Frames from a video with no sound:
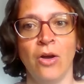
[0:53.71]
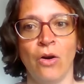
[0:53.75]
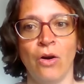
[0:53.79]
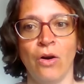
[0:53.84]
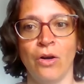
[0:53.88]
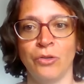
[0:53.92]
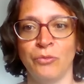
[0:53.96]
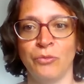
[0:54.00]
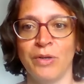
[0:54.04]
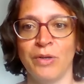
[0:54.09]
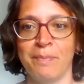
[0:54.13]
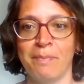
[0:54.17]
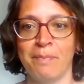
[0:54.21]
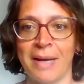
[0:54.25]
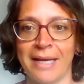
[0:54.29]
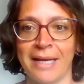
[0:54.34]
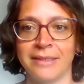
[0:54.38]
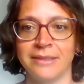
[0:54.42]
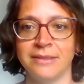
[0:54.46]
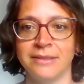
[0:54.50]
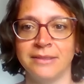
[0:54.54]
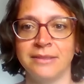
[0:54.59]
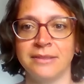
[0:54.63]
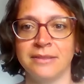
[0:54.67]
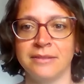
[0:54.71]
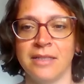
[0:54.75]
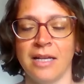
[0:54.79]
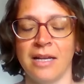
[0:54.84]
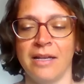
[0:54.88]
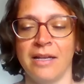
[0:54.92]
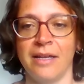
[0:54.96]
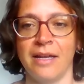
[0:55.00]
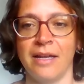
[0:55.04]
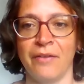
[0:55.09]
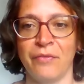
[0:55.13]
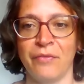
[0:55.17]
on remand
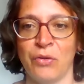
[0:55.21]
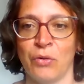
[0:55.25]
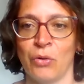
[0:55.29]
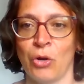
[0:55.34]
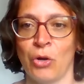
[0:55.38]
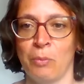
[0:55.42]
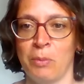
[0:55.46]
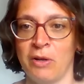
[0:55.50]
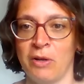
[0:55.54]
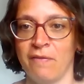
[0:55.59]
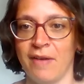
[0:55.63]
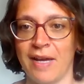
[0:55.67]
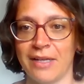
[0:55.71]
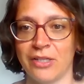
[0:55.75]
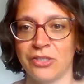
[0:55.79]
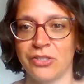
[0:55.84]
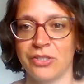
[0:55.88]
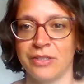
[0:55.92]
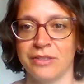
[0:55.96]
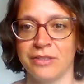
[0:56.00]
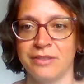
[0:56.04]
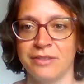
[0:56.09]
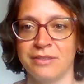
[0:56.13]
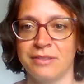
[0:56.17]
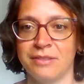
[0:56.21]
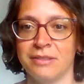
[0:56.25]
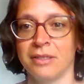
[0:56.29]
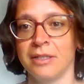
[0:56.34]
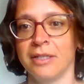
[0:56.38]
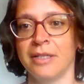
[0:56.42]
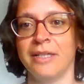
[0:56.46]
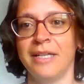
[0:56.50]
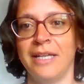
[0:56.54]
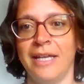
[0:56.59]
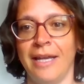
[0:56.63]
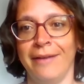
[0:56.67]
after a couple of actions
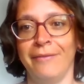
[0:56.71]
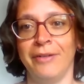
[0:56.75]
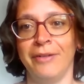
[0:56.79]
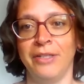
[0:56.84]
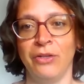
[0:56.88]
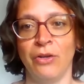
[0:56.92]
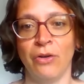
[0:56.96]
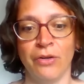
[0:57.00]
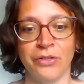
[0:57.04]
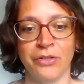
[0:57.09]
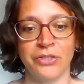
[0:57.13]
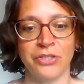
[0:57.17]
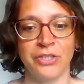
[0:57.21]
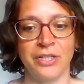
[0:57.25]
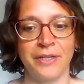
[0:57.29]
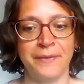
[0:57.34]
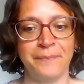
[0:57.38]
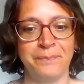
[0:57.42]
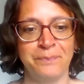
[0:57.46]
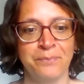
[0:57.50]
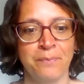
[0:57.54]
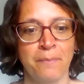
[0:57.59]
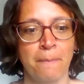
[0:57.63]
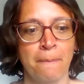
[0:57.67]
here in Yorkshire.